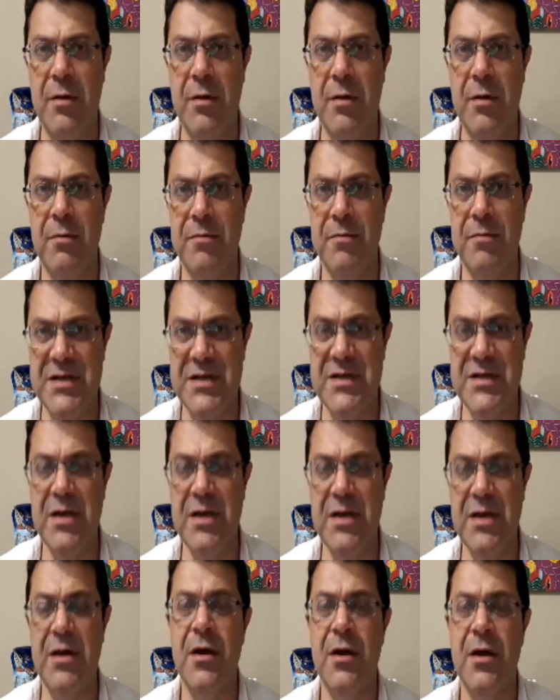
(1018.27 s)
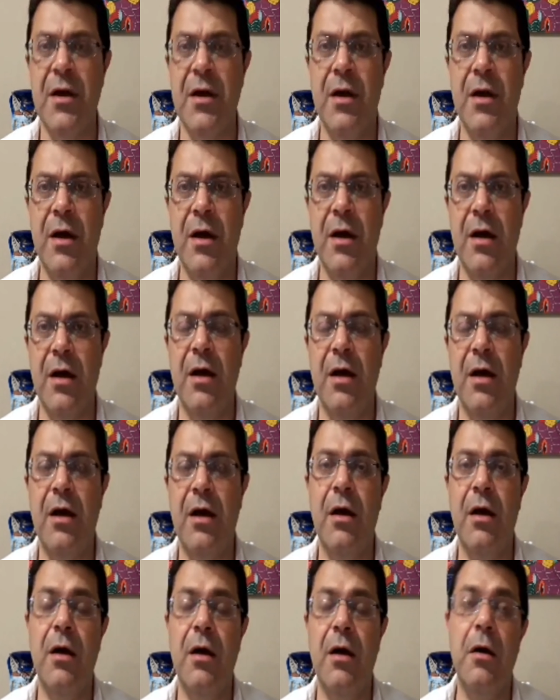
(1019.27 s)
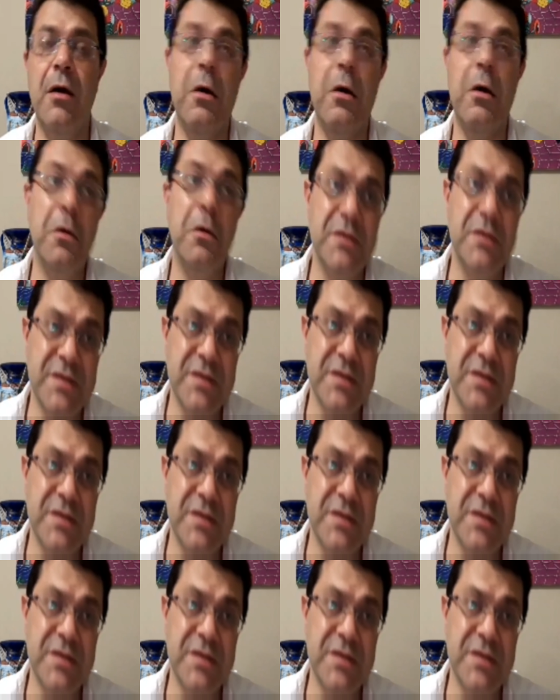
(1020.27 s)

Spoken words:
BC. The